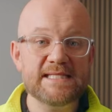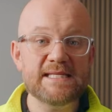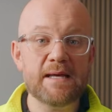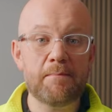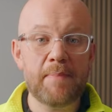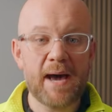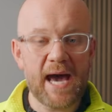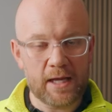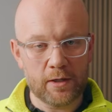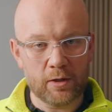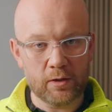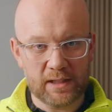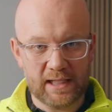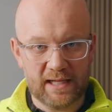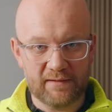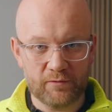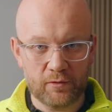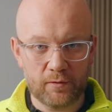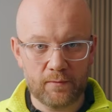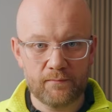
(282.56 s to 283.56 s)
is at panel
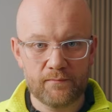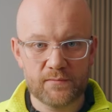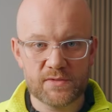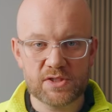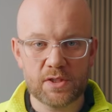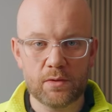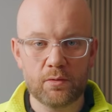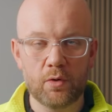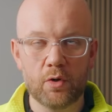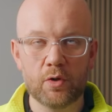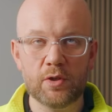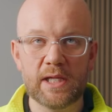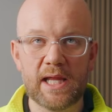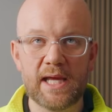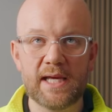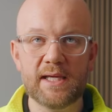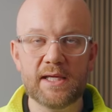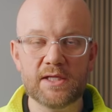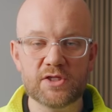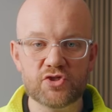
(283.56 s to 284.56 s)
level. So
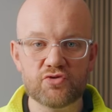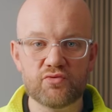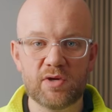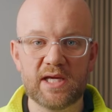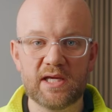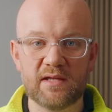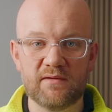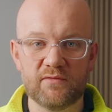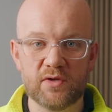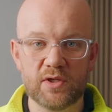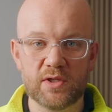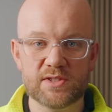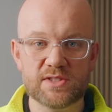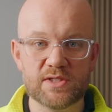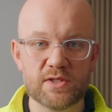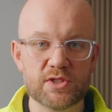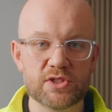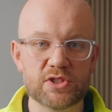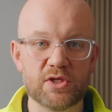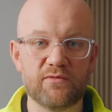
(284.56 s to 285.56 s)
unlike a string
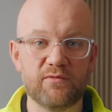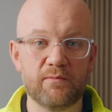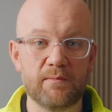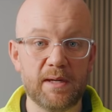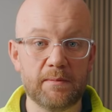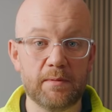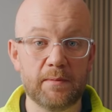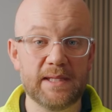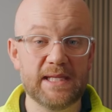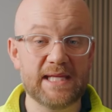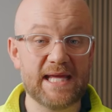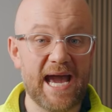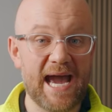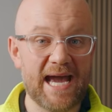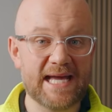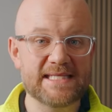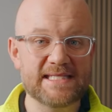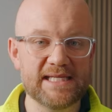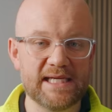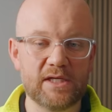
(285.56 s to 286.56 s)
inverter that's often maybe your
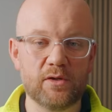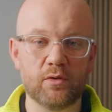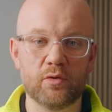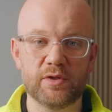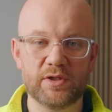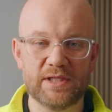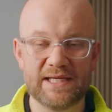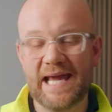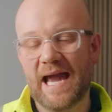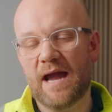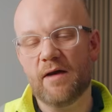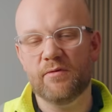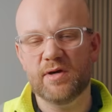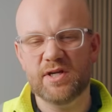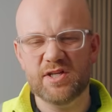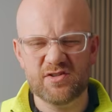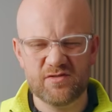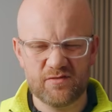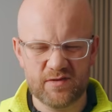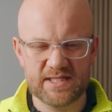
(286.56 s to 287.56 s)
attic or your
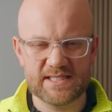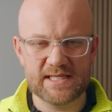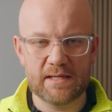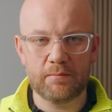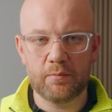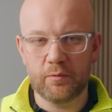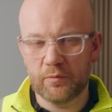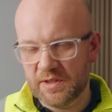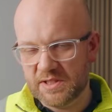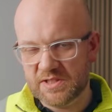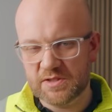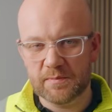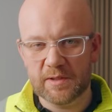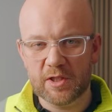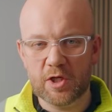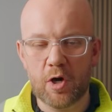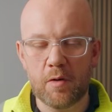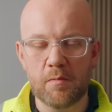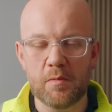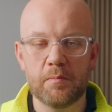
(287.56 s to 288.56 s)
garage, for example, these have
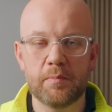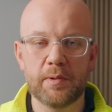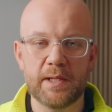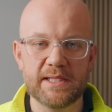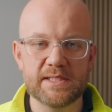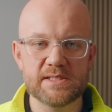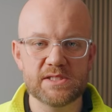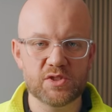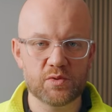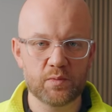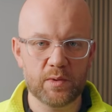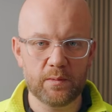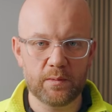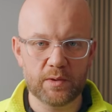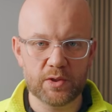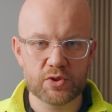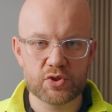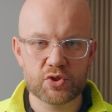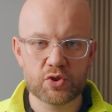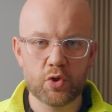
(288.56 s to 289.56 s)
become places we
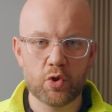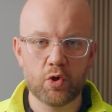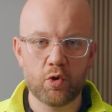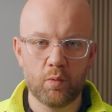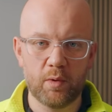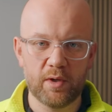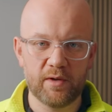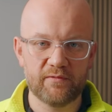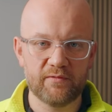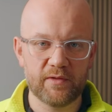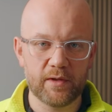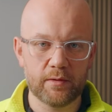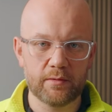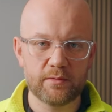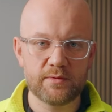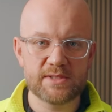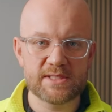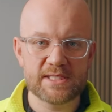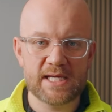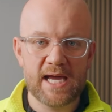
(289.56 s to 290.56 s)
would install one of
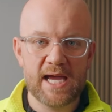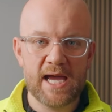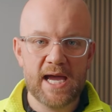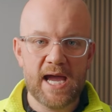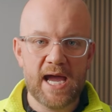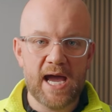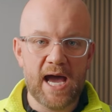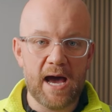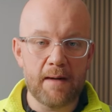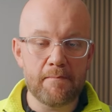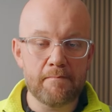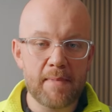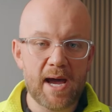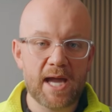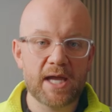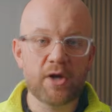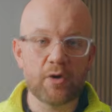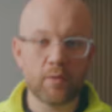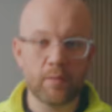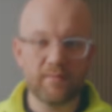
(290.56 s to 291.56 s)
those. A
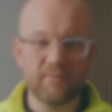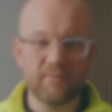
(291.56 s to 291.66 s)
micro